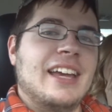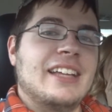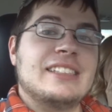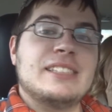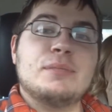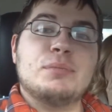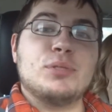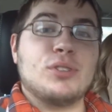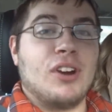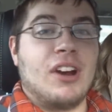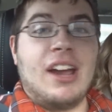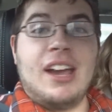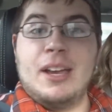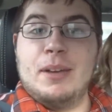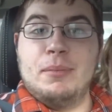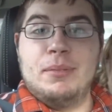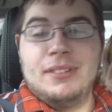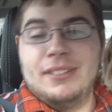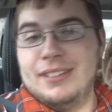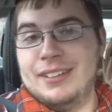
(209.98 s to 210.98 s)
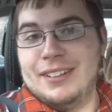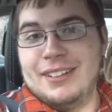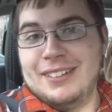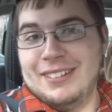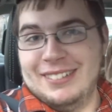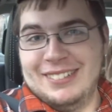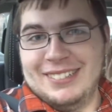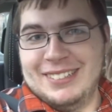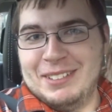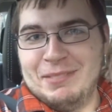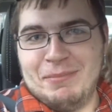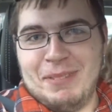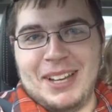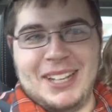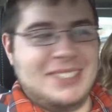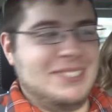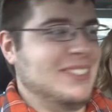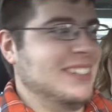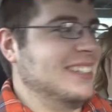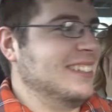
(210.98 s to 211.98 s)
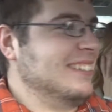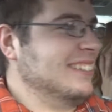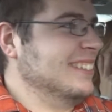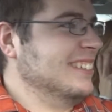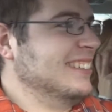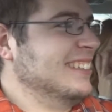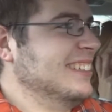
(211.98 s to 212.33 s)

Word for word: And subscribe, you know, might as well.